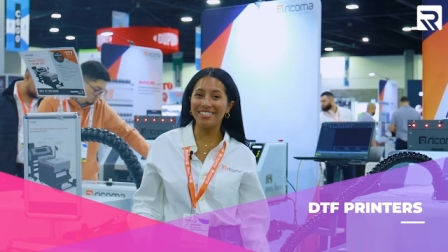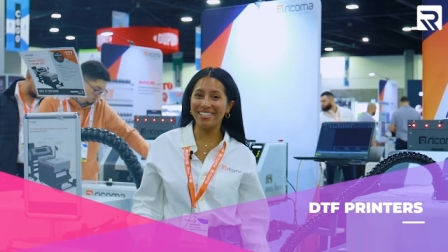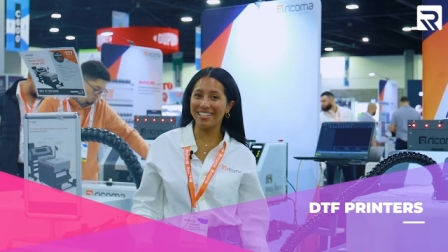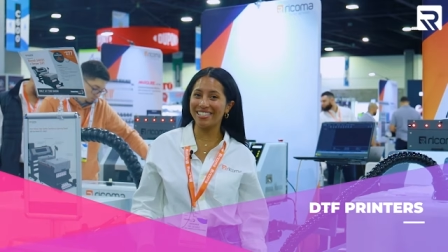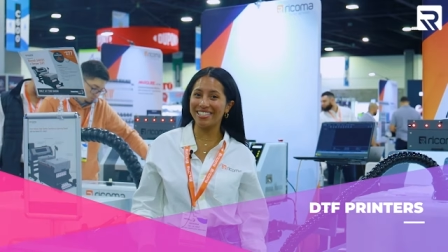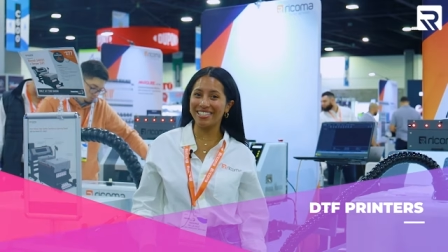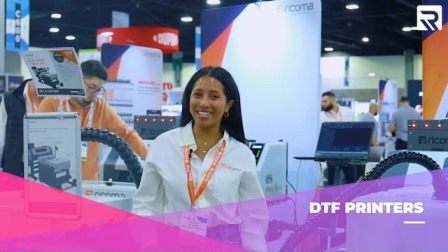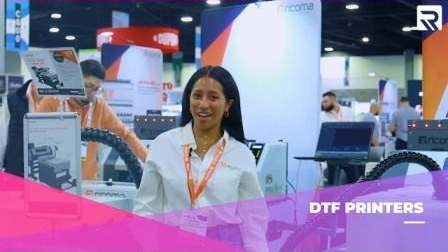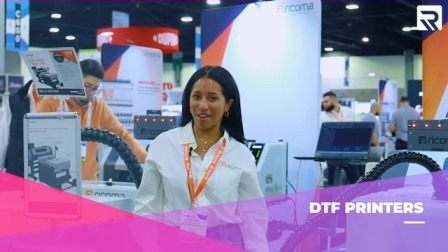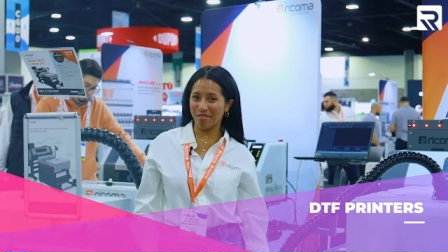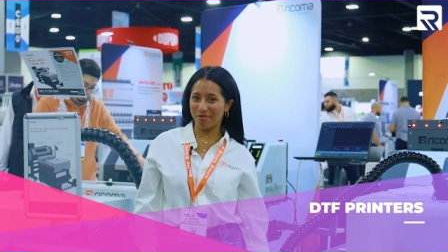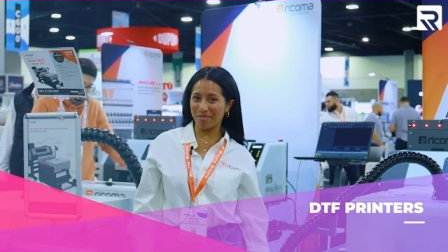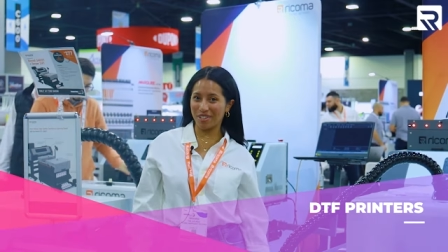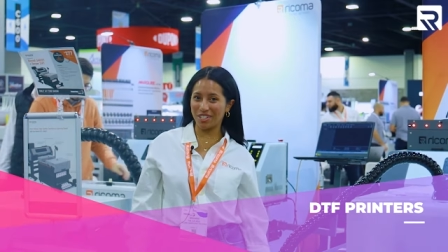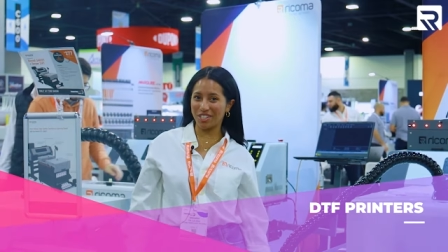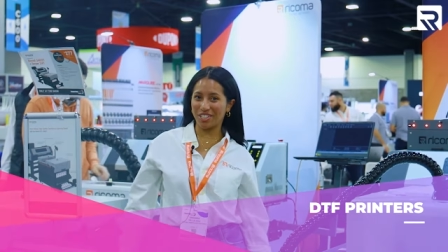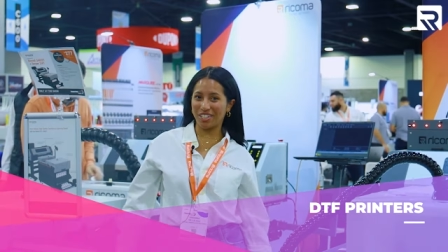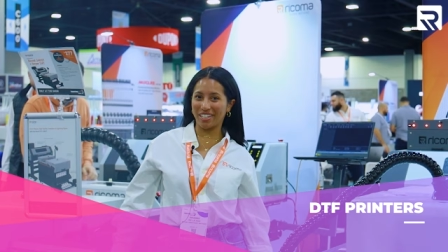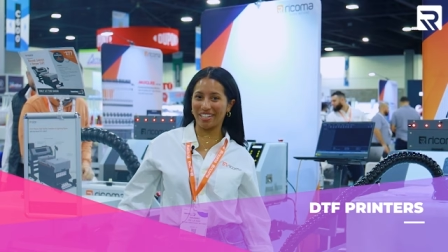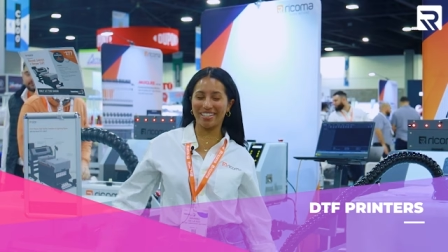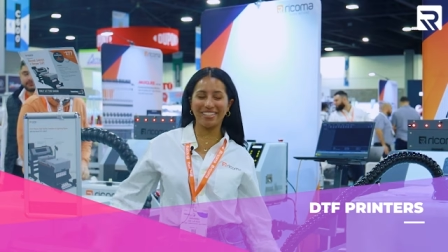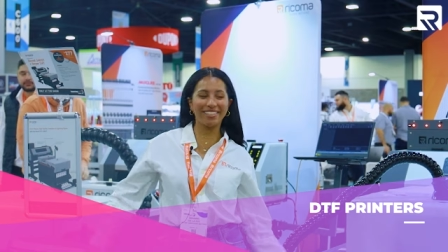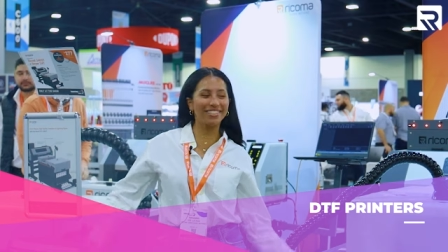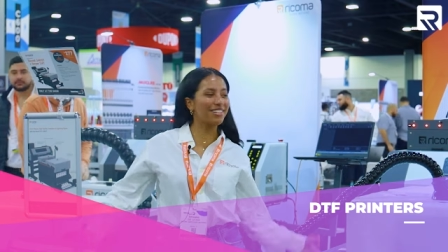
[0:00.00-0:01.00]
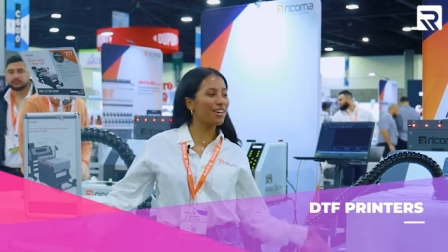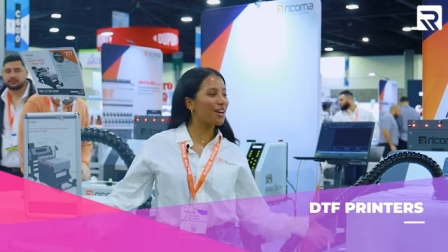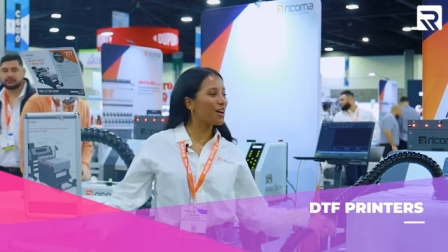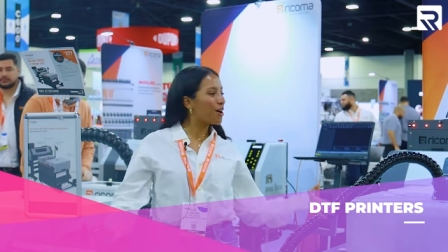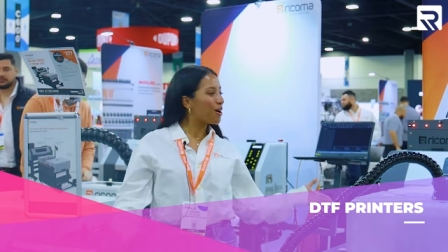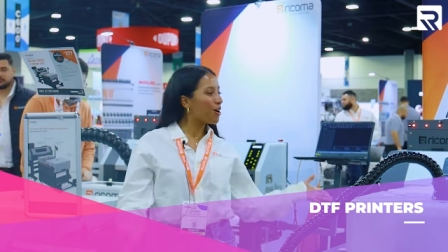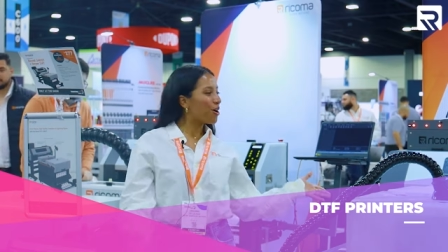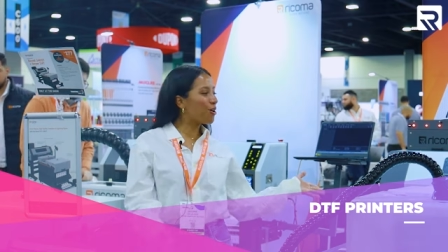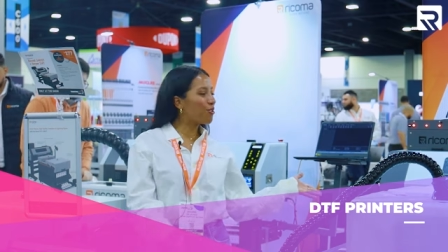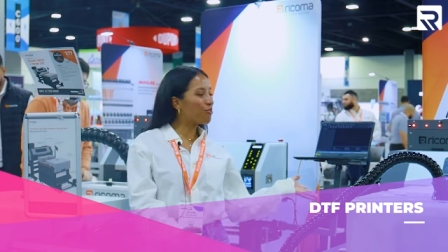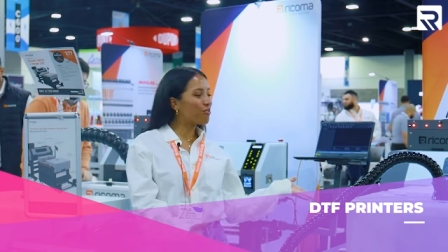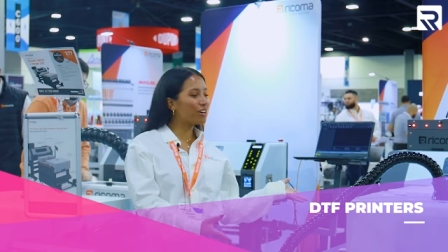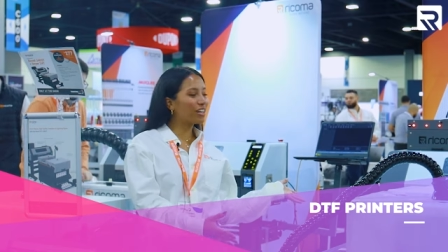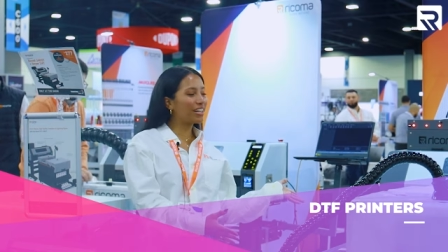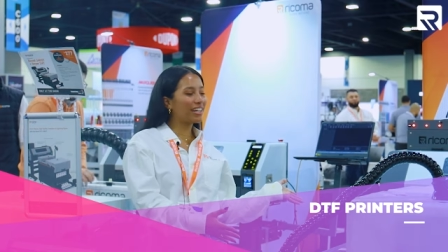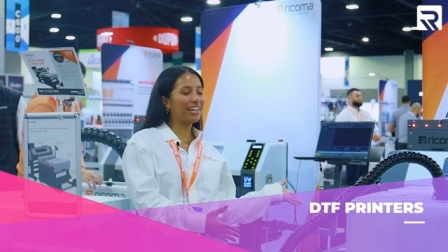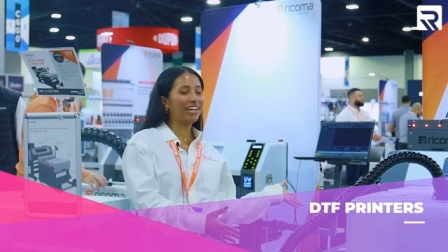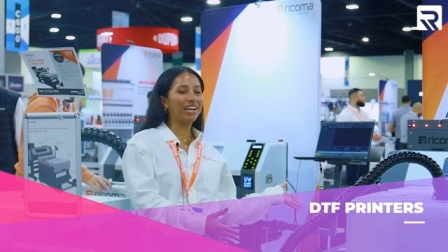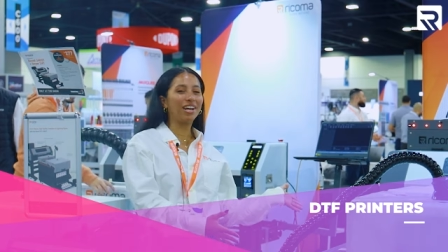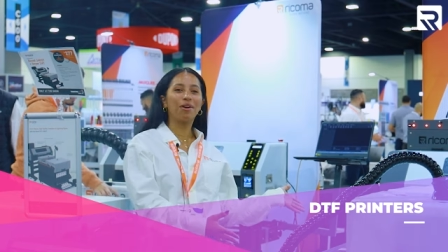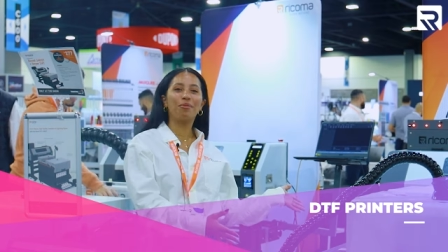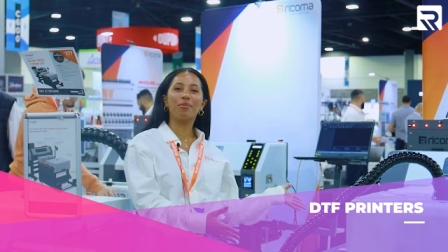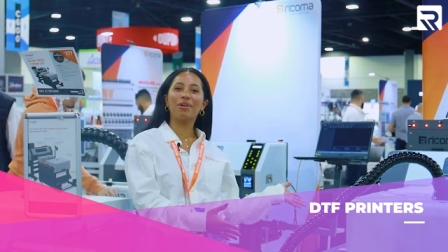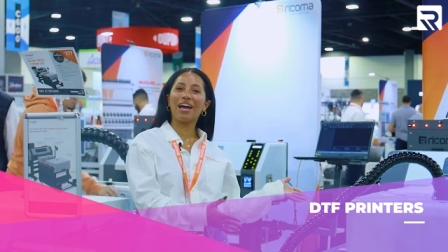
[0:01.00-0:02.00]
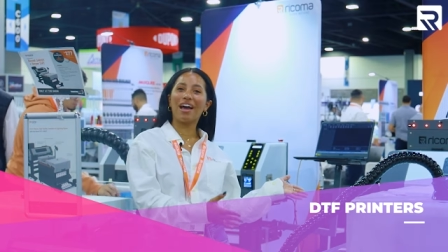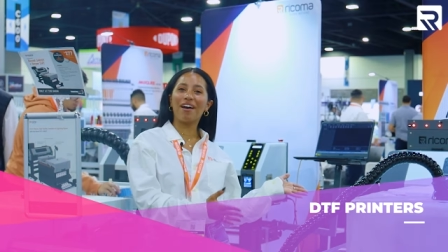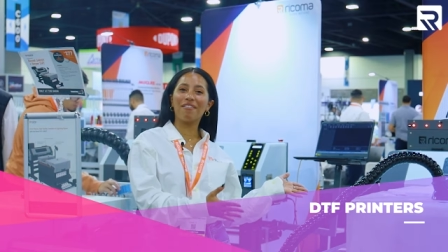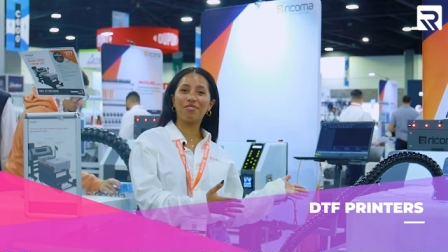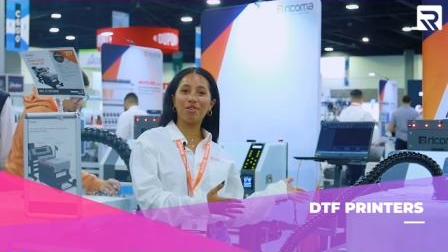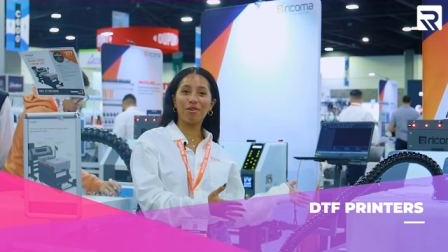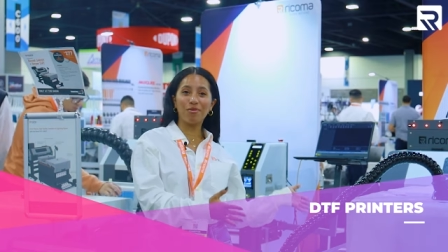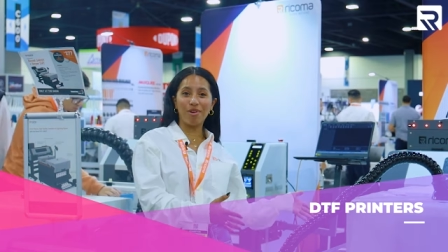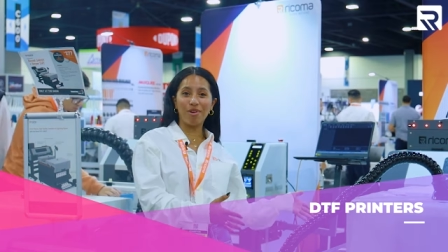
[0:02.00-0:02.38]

DTF machines. Over here we have